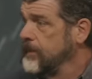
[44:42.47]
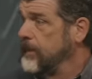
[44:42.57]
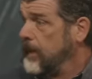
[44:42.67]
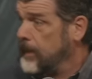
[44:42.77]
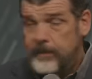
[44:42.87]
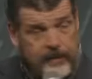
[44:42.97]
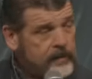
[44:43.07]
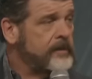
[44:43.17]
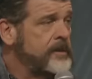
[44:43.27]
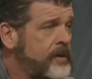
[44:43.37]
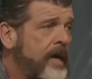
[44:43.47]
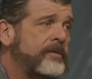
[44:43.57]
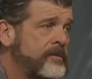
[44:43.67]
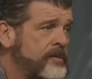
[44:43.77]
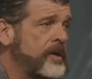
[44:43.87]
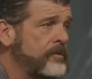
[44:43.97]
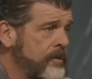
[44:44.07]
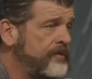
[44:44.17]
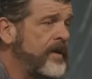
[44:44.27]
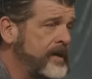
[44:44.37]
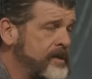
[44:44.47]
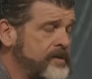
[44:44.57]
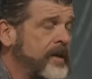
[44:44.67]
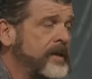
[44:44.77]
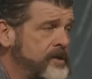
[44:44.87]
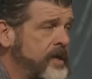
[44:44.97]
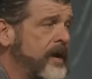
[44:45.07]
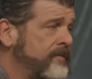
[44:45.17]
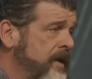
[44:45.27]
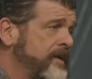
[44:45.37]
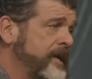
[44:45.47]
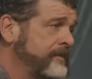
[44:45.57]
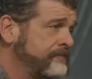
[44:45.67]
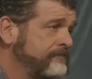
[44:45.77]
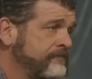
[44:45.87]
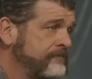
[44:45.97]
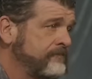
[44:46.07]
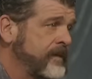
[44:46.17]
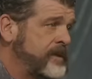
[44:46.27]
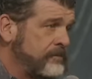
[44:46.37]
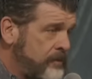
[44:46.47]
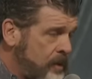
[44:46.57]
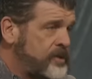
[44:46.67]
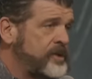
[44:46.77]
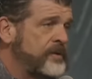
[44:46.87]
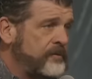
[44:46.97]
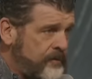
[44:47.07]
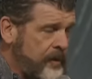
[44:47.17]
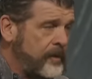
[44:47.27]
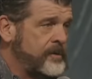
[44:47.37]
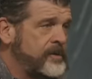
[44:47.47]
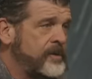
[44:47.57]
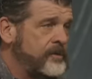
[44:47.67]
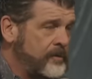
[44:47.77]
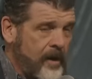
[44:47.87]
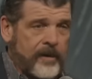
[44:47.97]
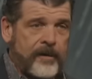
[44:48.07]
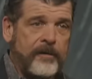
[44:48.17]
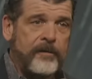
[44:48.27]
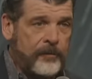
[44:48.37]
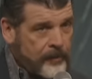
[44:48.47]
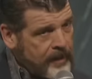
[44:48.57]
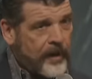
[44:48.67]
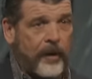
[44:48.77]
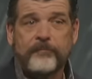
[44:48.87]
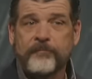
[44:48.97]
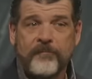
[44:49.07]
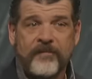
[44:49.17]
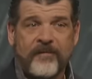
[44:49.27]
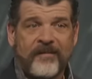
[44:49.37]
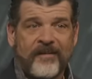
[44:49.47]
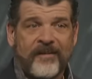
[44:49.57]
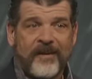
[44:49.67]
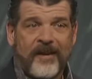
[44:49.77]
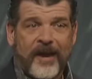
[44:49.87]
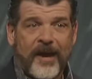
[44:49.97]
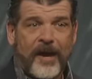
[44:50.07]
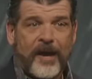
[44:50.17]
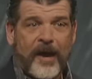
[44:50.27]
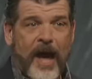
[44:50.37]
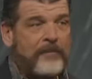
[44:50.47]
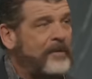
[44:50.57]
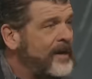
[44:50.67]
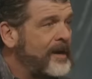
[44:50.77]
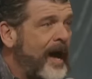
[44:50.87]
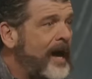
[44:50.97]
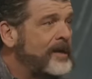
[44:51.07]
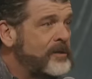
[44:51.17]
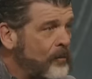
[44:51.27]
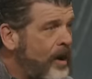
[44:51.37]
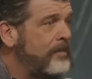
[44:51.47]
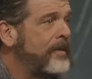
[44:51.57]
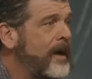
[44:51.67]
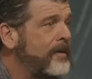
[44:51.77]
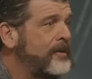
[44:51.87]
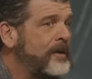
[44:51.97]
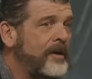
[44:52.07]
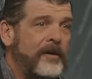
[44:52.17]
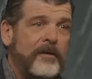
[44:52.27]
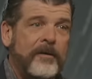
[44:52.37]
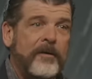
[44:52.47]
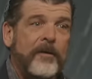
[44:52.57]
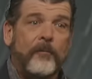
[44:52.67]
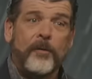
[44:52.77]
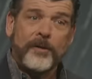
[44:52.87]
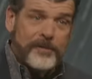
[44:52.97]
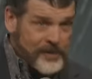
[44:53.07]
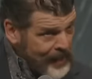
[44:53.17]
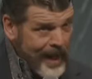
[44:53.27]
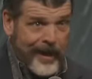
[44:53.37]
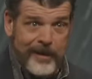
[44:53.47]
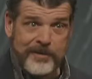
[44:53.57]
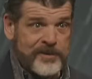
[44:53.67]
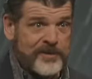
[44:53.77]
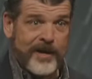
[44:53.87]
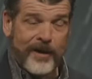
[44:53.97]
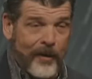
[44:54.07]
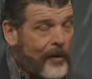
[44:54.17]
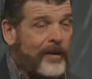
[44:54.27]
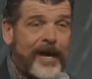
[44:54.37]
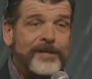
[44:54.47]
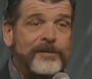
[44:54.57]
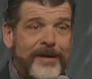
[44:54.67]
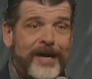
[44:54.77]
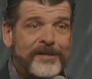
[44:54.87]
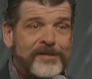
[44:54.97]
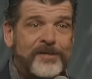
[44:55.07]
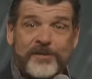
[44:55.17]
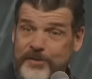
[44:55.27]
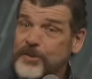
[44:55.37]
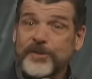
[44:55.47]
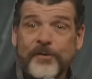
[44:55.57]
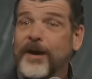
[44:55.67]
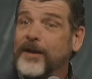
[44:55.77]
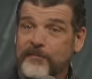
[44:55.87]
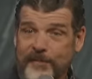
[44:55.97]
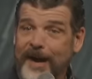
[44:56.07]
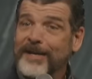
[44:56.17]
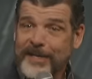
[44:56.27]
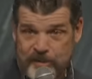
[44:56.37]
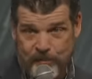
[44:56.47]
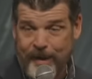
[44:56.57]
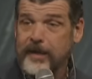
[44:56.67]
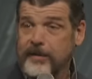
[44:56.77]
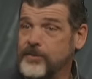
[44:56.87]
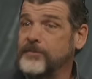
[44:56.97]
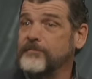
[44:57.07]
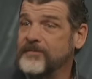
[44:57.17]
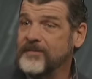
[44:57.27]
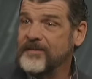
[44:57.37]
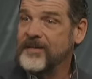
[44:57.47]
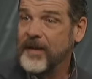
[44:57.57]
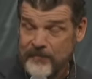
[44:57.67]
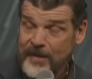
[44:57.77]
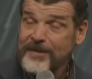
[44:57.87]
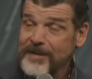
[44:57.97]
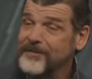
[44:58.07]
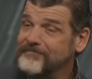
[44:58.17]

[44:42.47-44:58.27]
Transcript: I literally tracked through the jungle to find his wreckage, and I found it. It's at Murchison Falls, Uganda. Look it up. And I paid a guide to walk me out there where there's lions and all kinds of madness just so I could find his wreckage. And I found it.